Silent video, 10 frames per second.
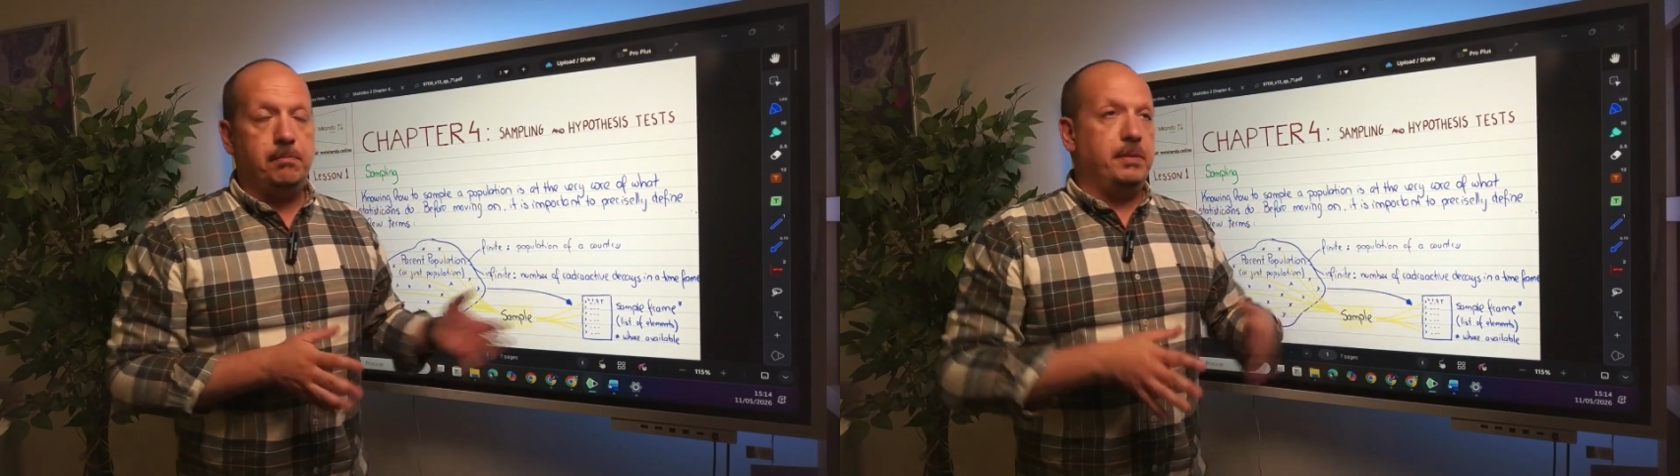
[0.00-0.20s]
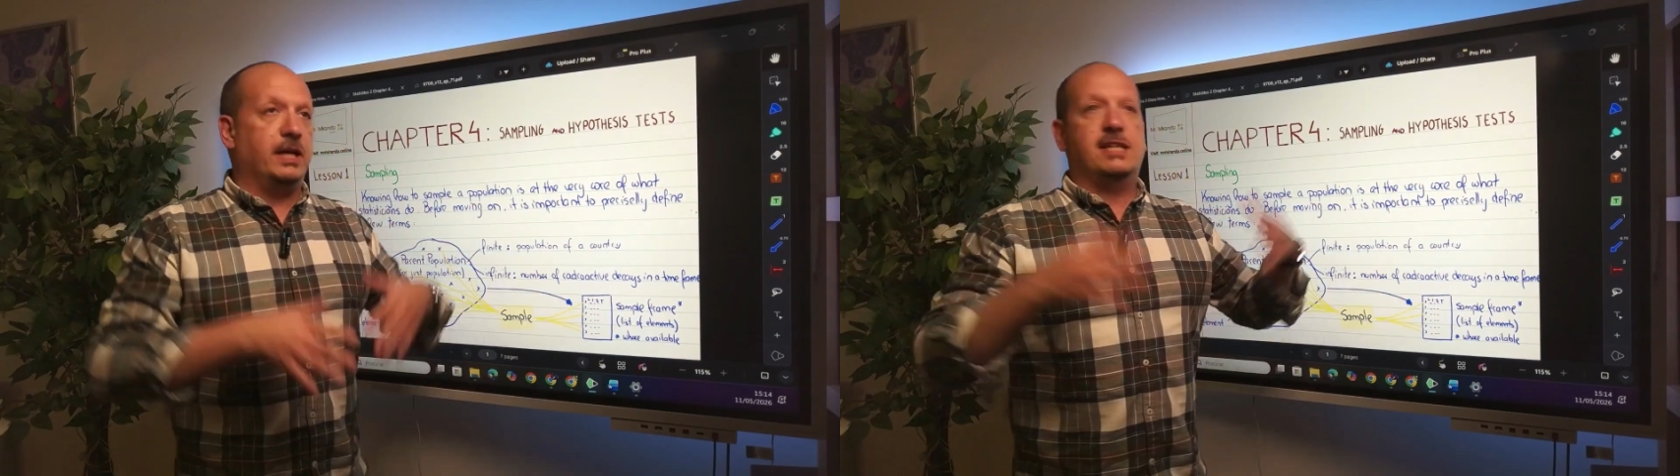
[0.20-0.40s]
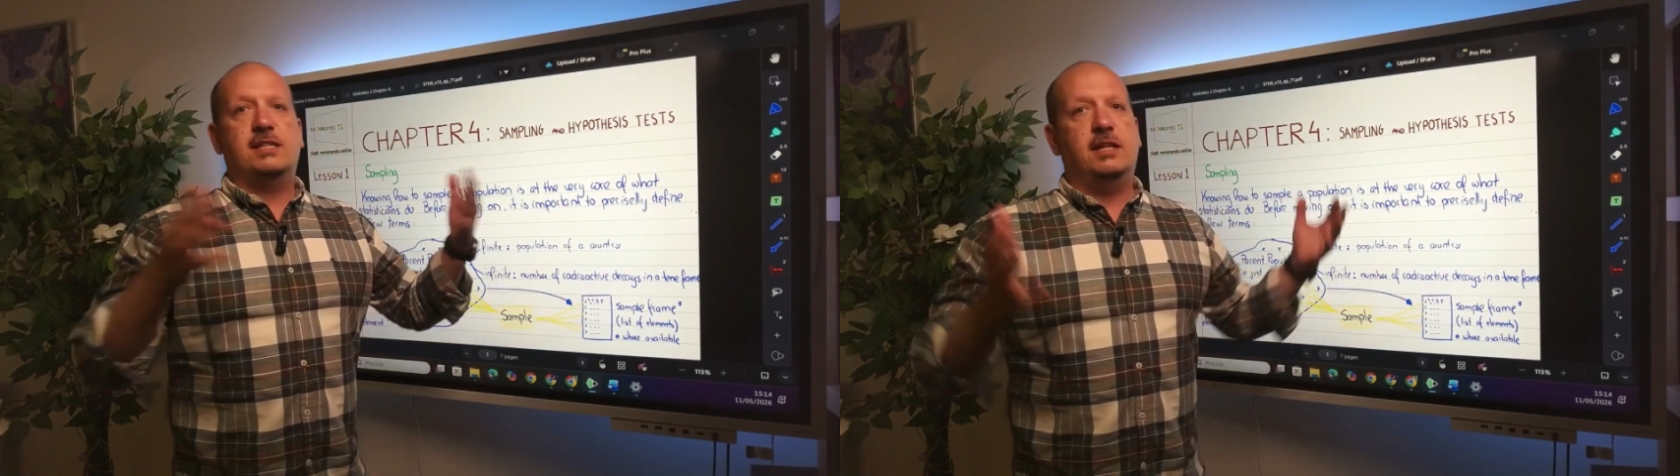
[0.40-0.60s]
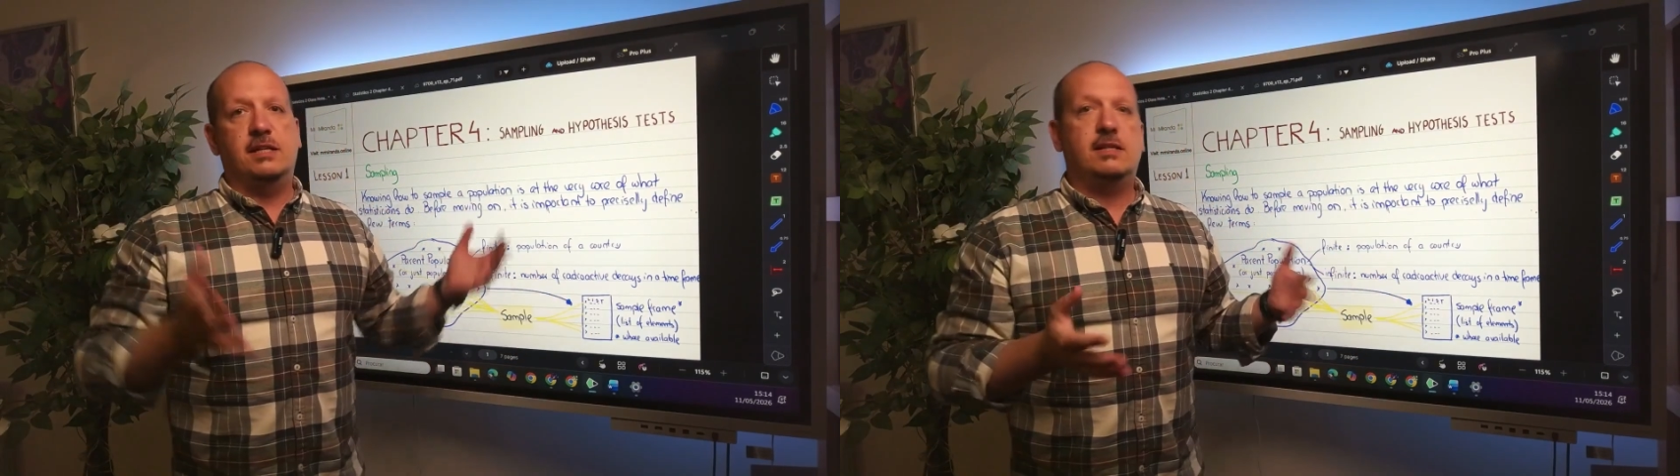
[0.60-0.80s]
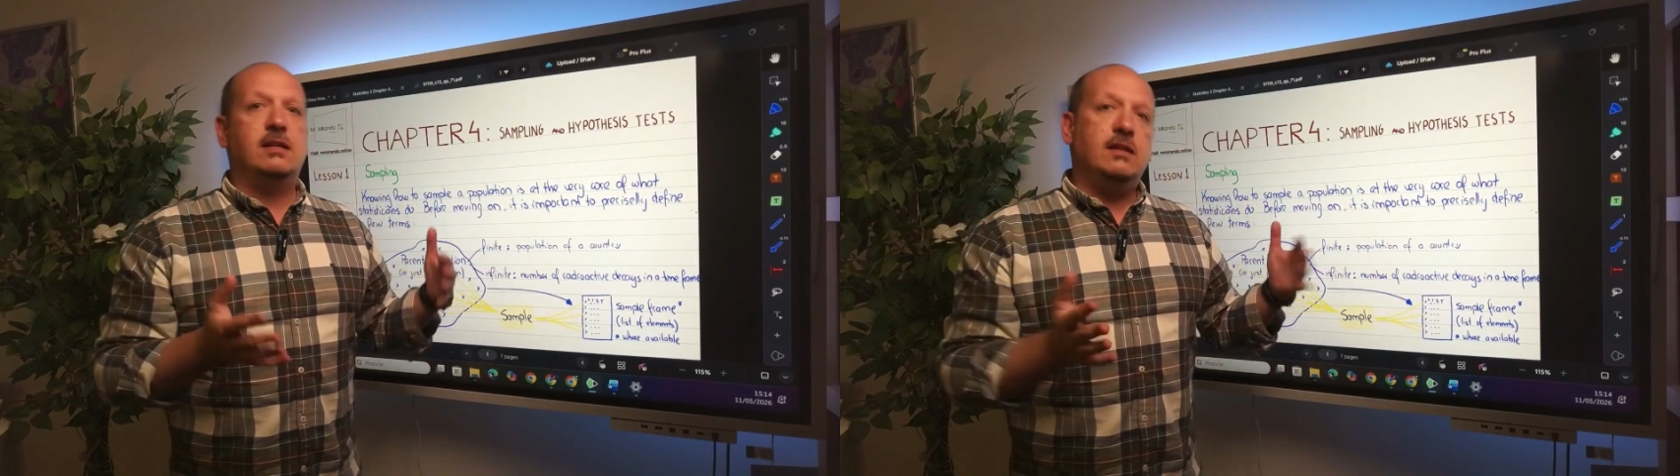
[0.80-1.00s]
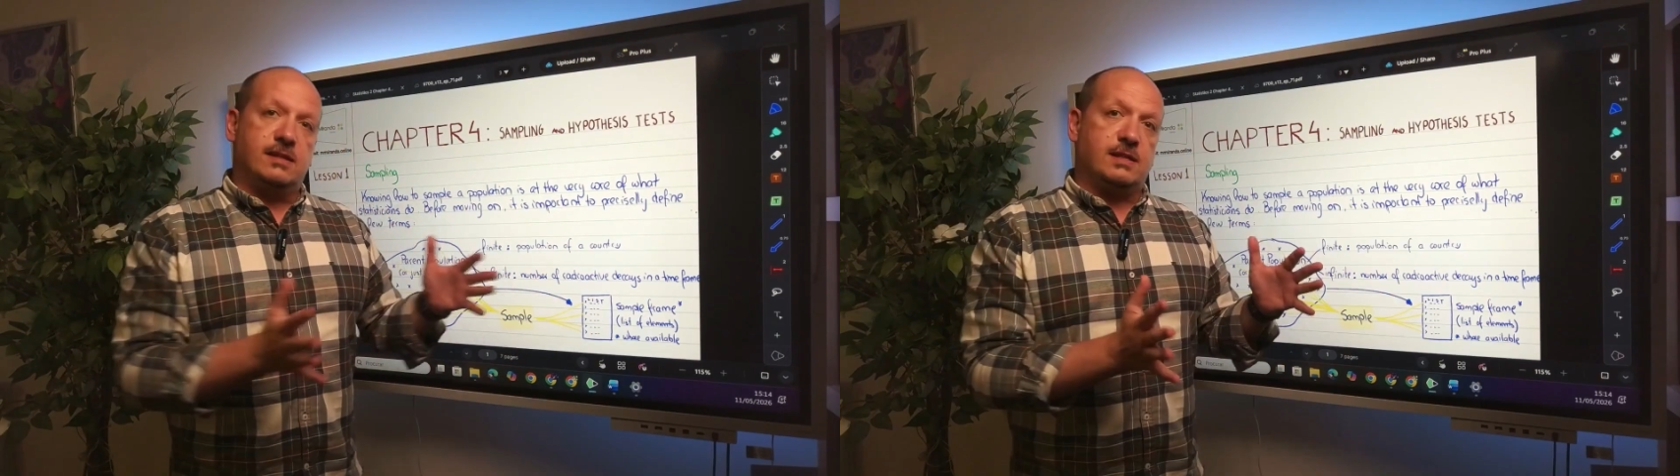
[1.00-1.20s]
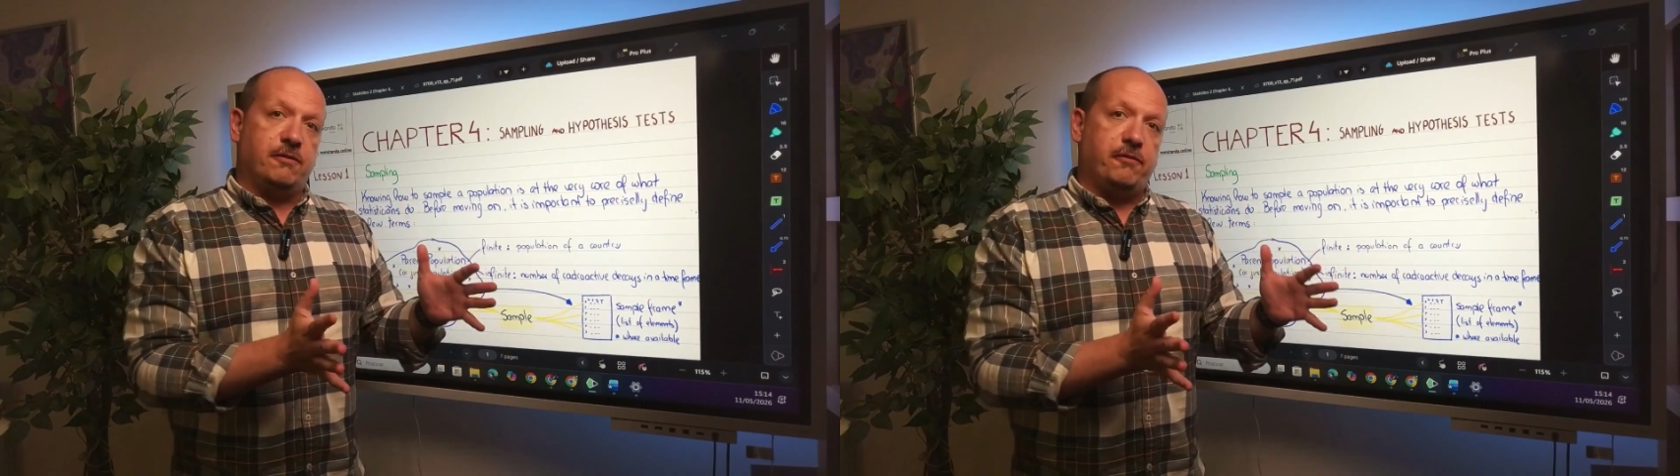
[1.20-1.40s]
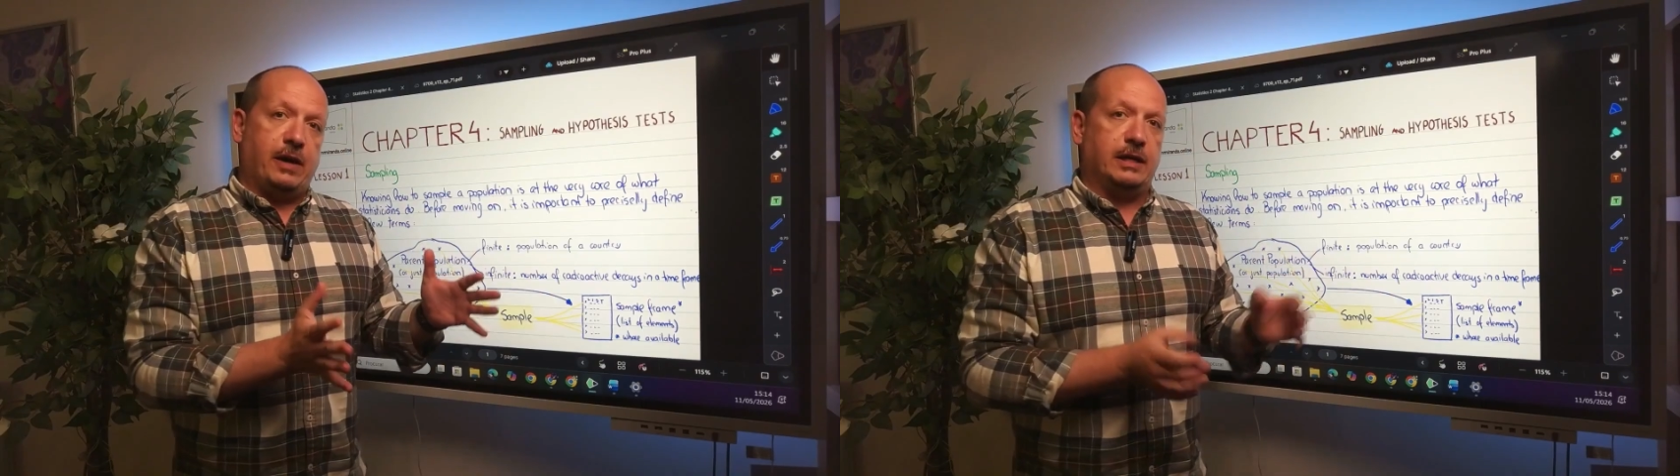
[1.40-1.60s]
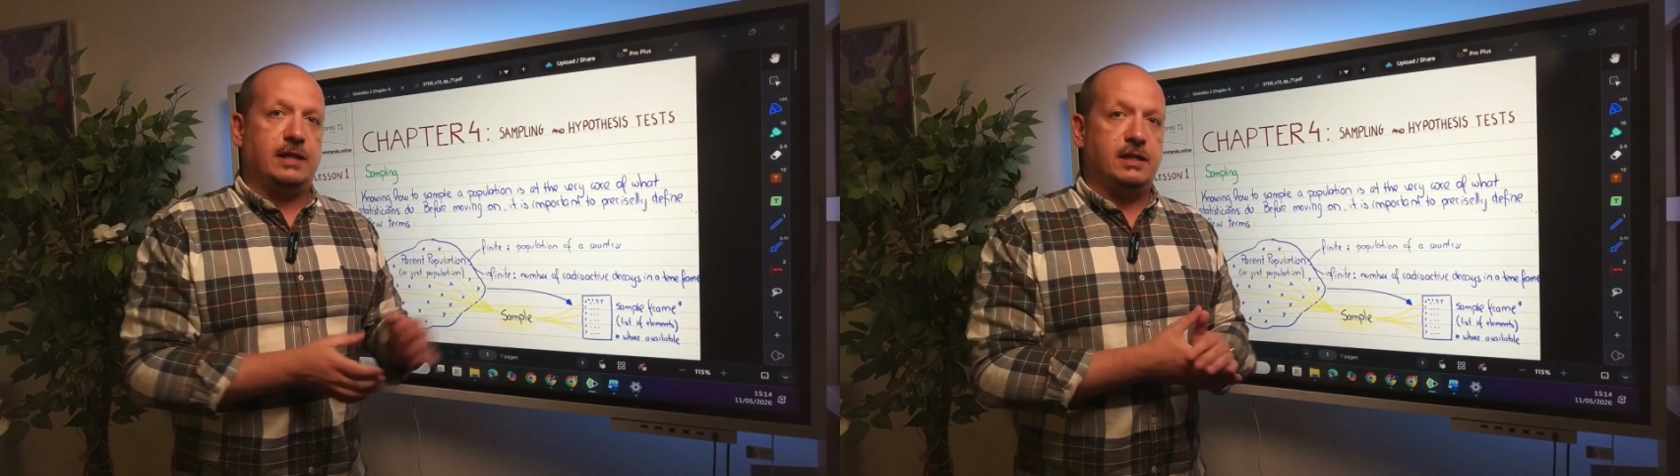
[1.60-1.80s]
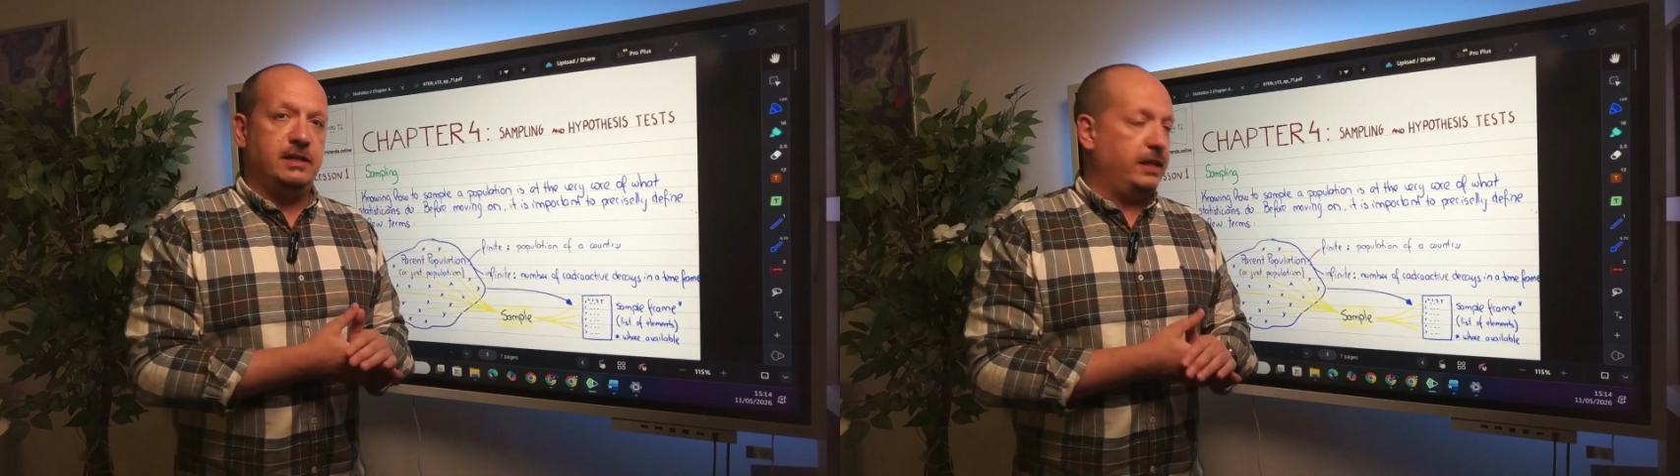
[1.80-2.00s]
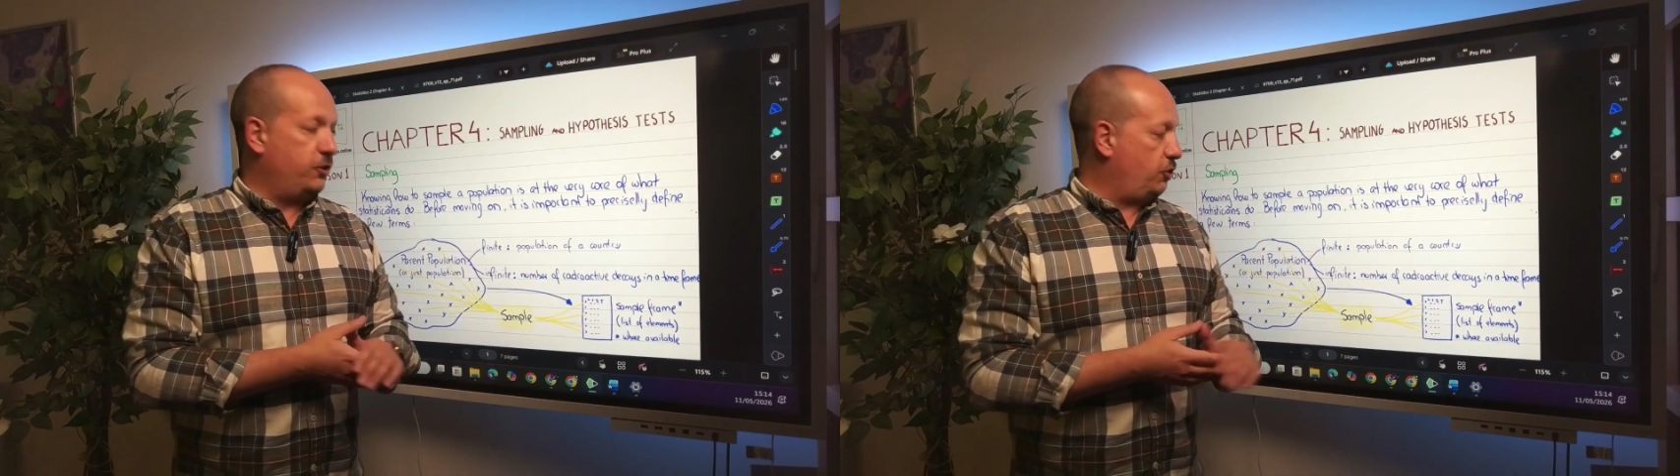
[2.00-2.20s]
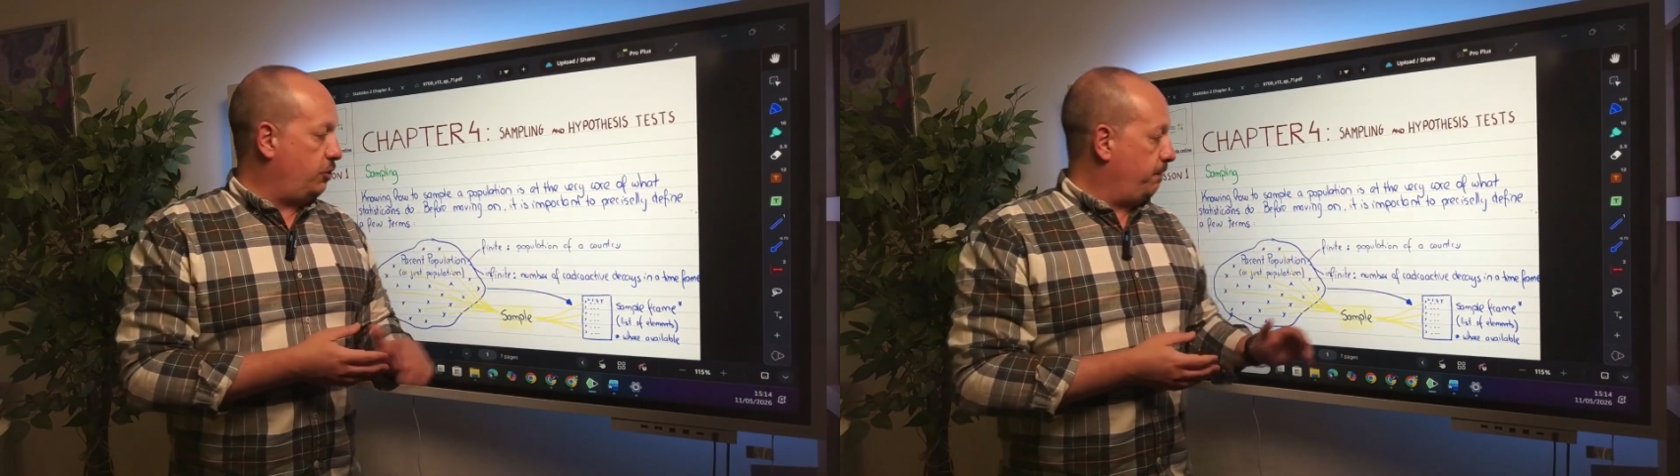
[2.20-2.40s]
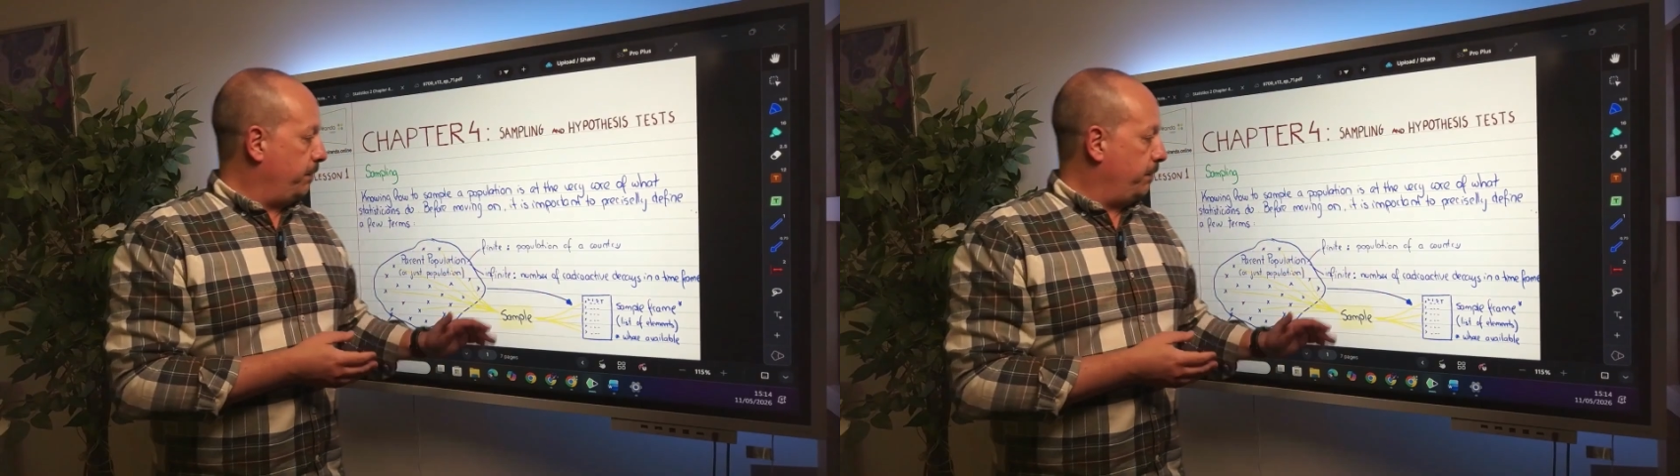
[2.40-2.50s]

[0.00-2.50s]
big as it is, it's finite in nature,